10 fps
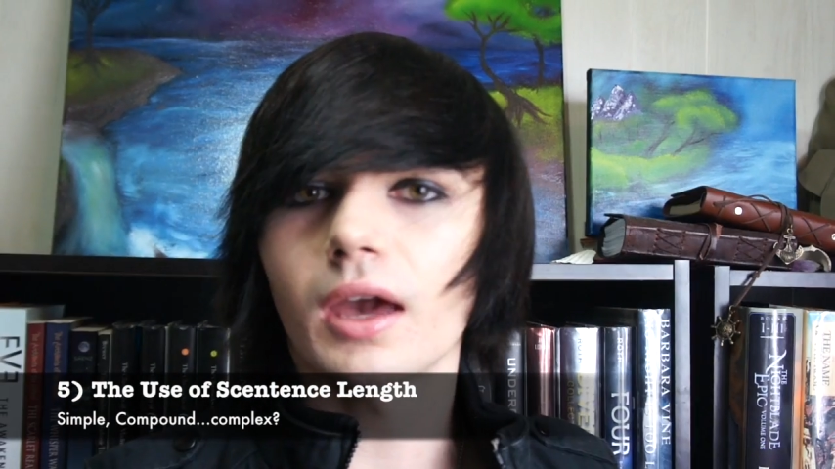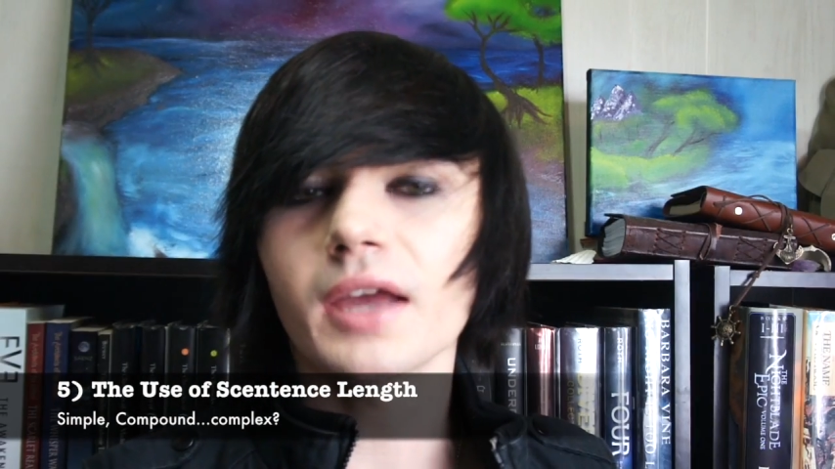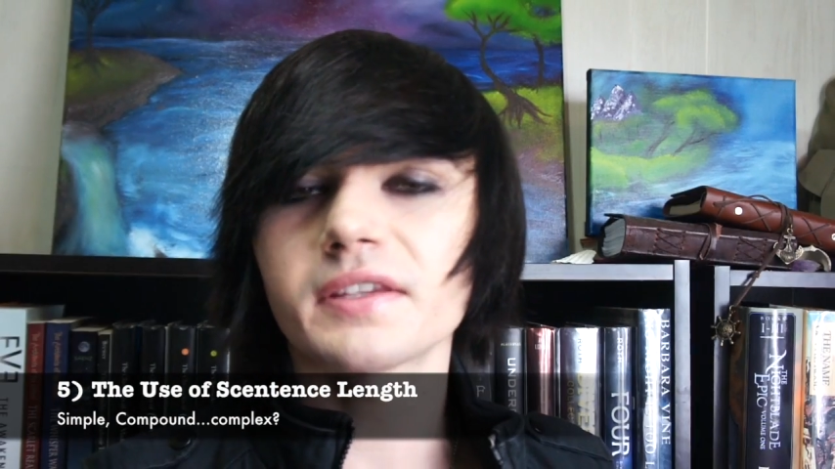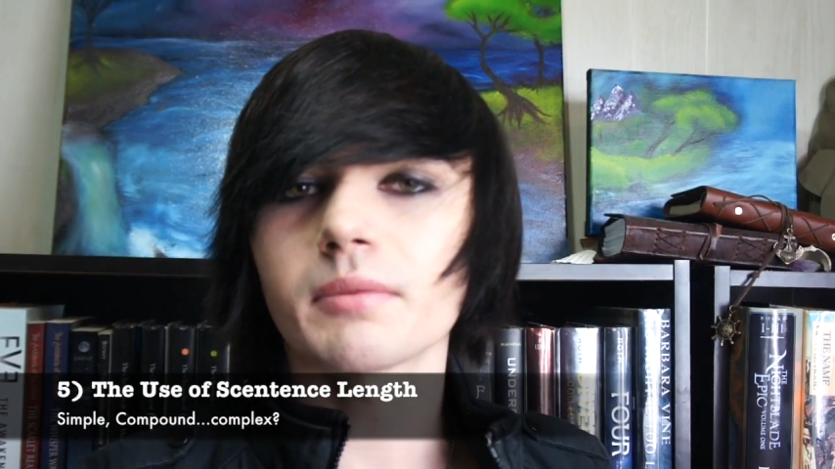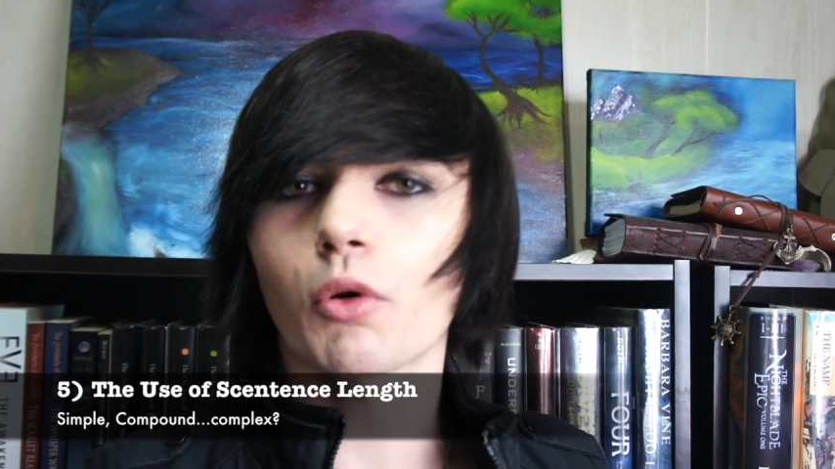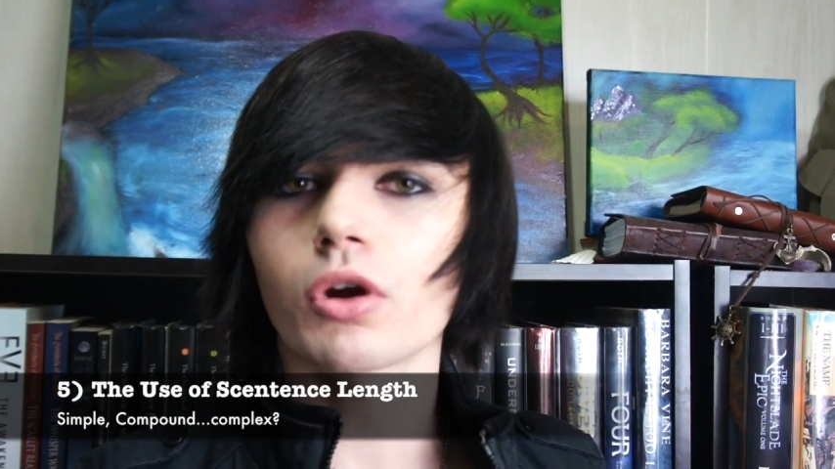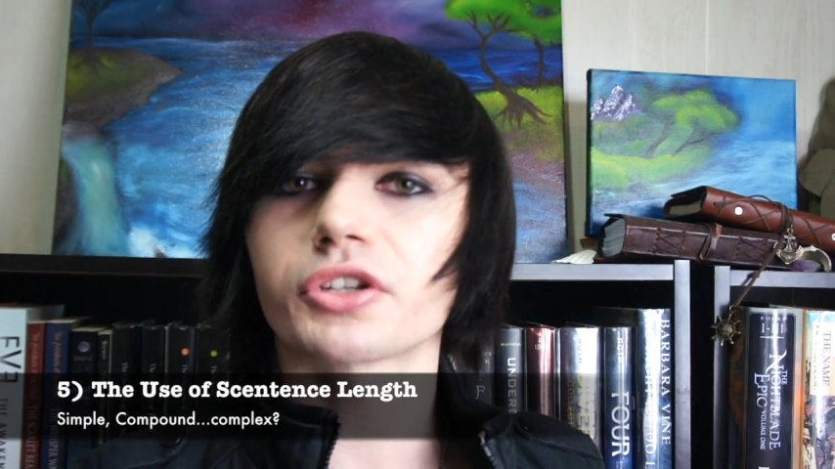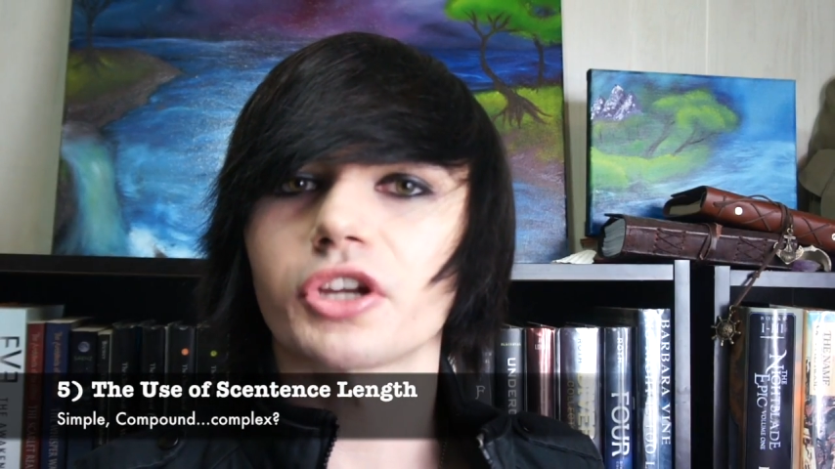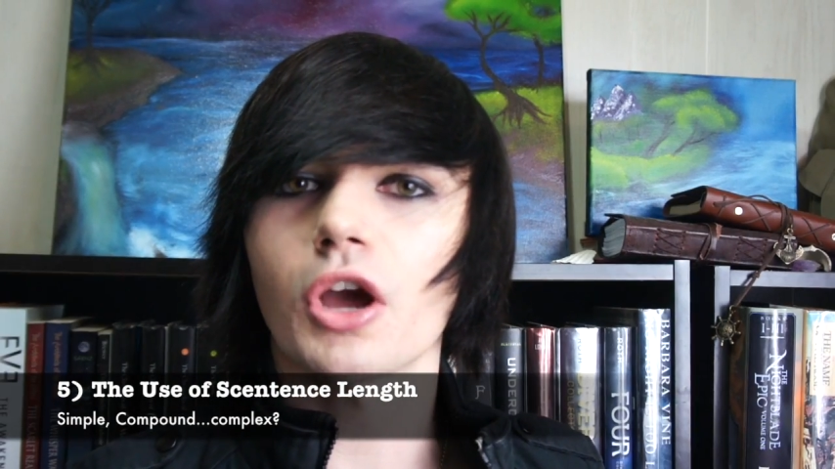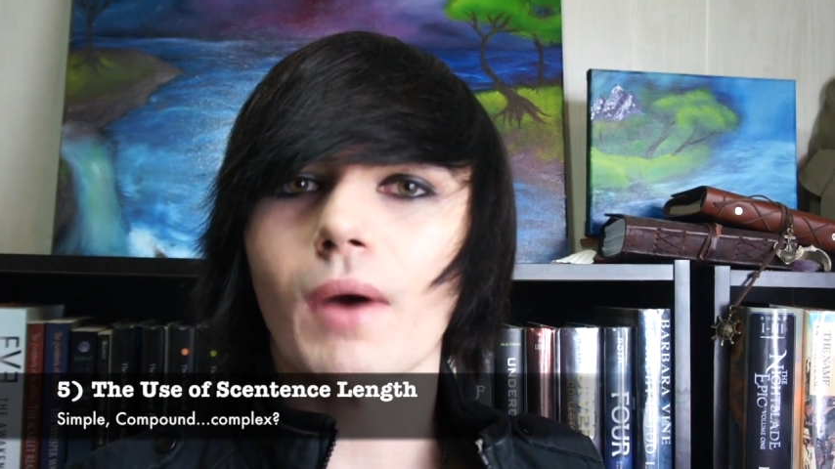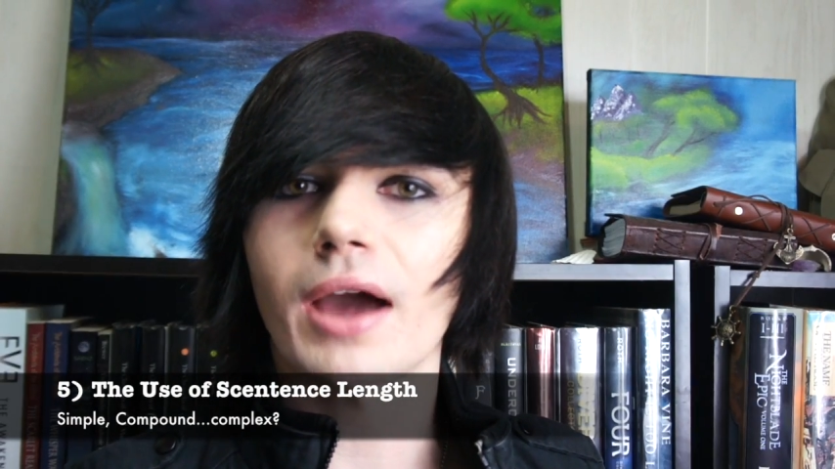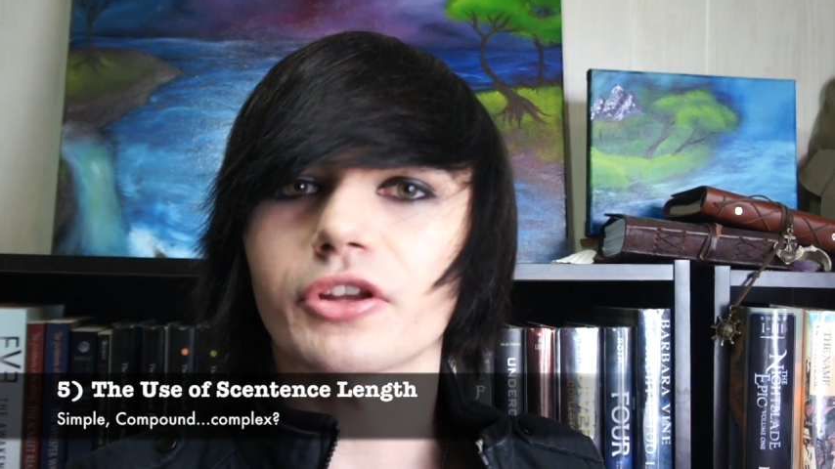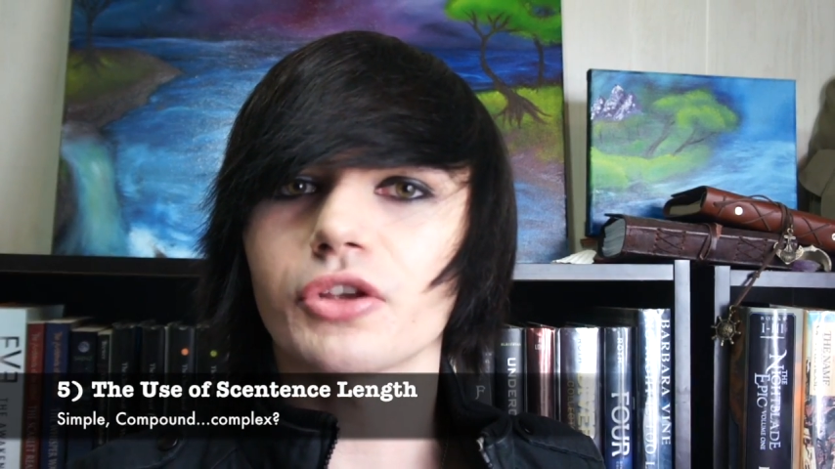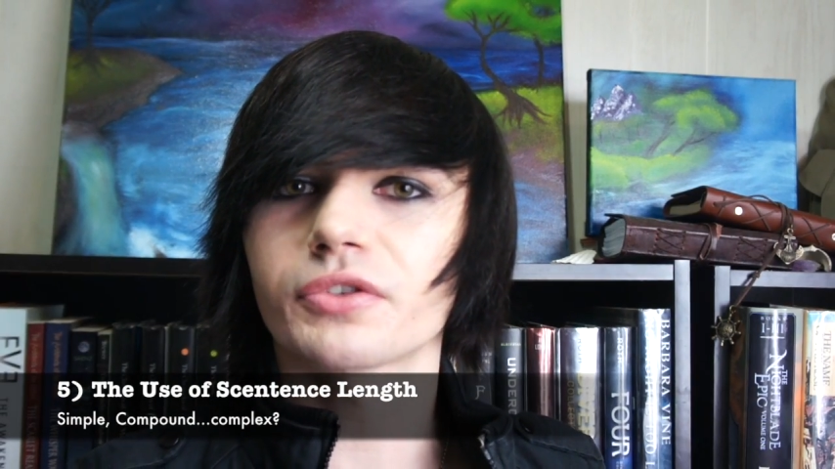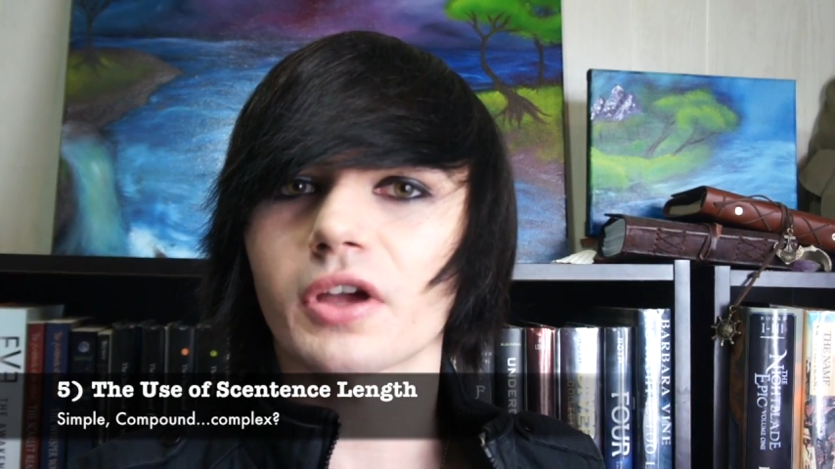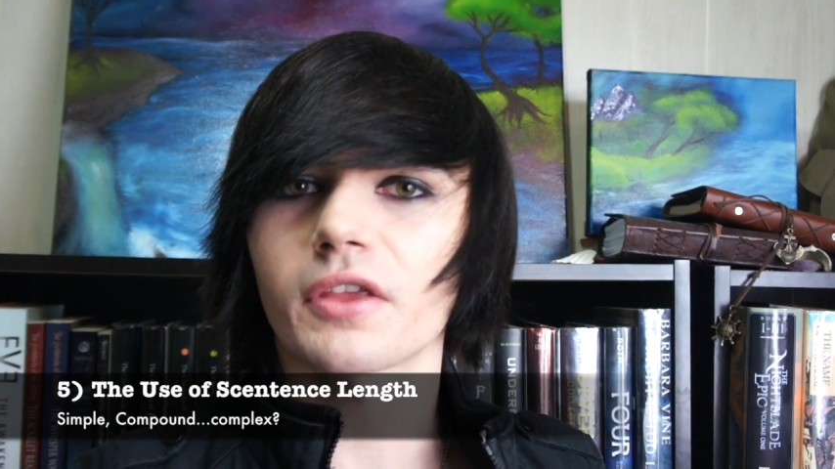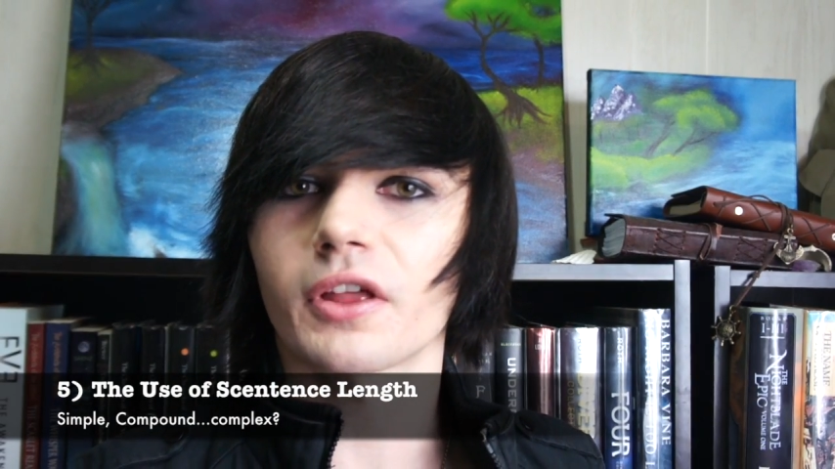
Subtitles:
It's important to know how to use